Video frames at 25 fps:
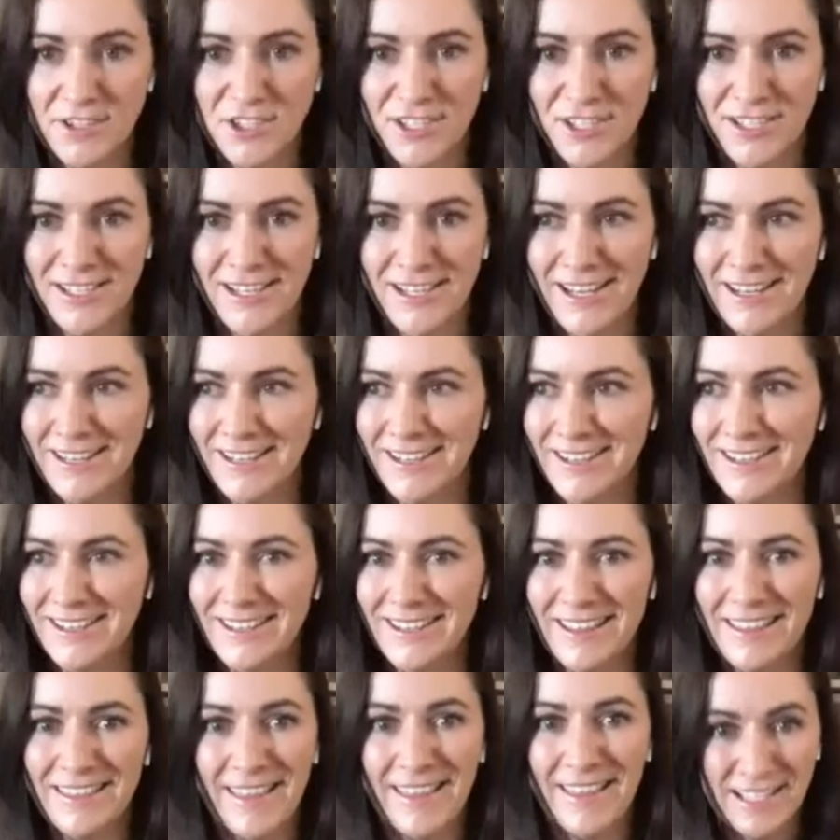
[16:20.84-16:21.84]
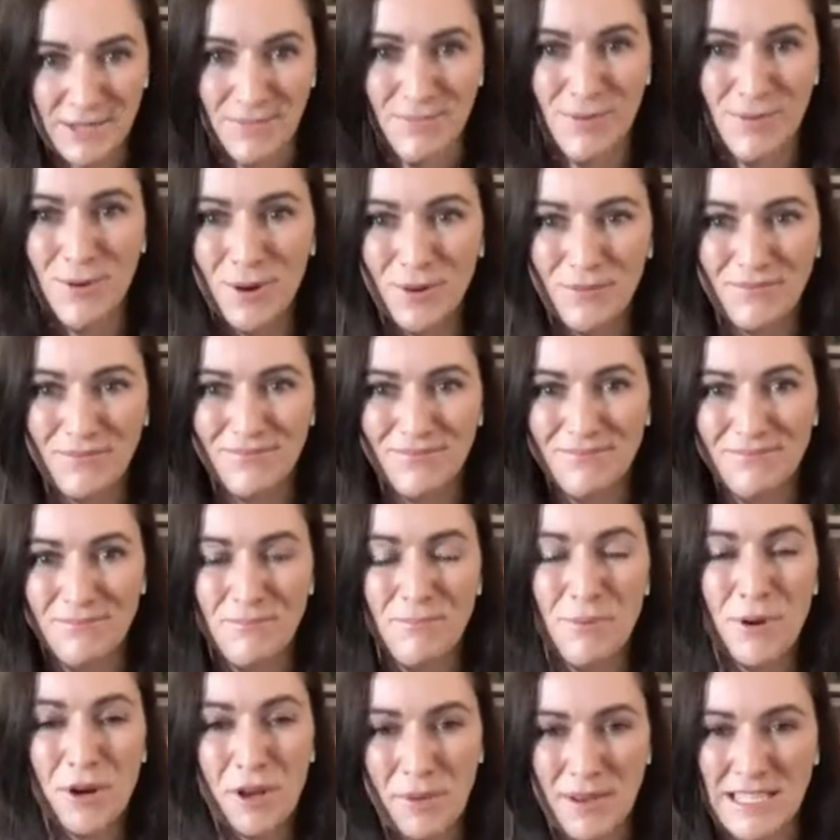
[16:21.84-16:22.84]
actually getting that support,
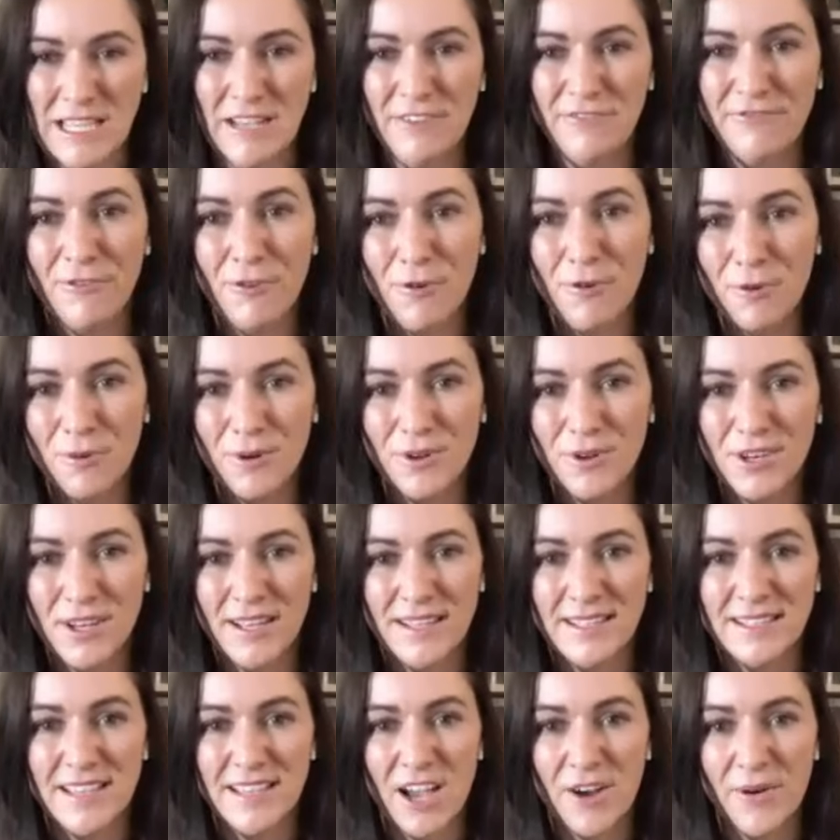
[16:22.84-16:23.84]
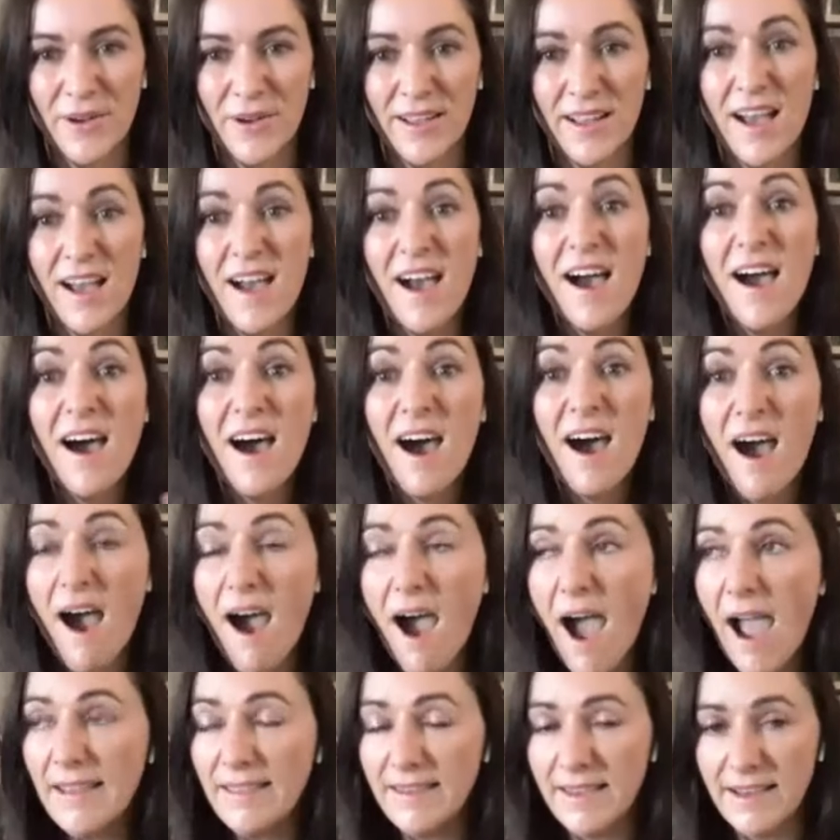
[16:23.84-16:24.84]
putting myself forward is going,
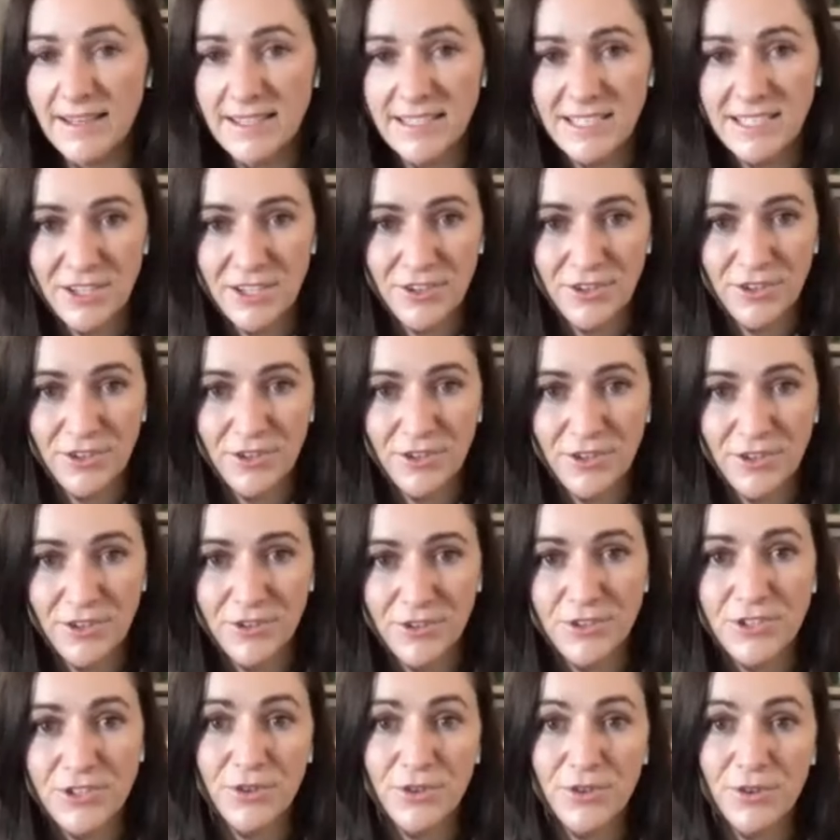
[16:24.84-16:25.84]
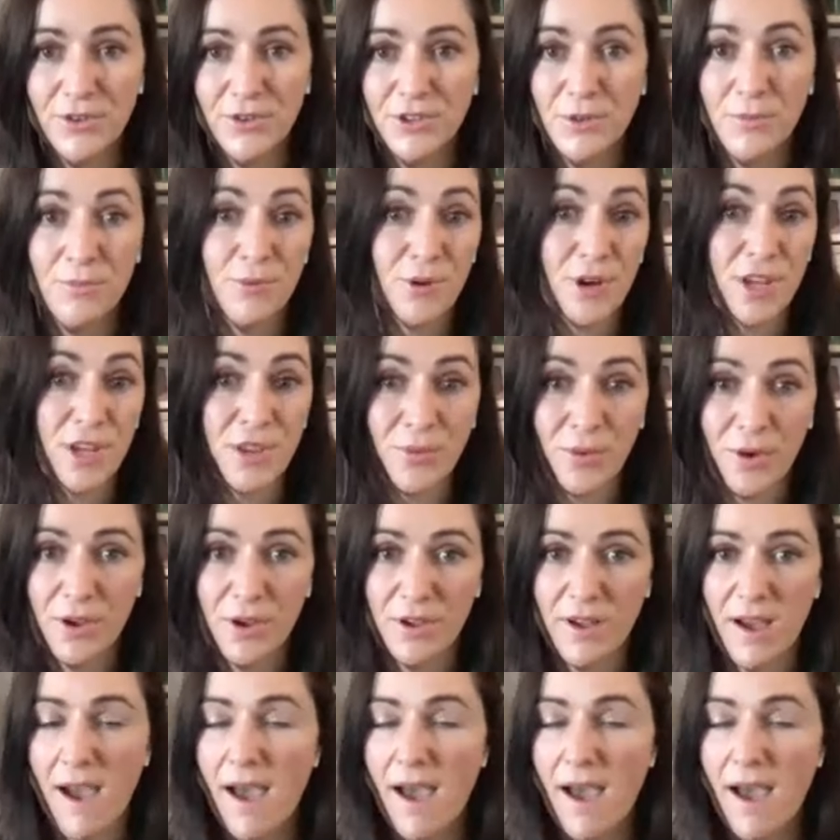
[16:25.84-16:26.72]
I need to do the breath work.